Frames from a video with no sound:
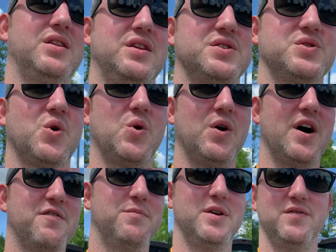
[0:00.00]
this whole
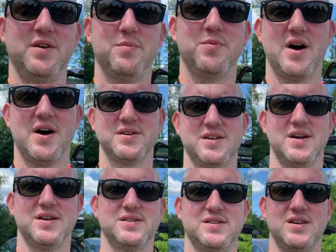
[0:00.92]
FPV
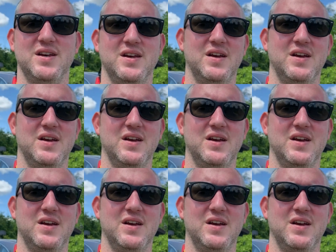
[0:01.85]
process.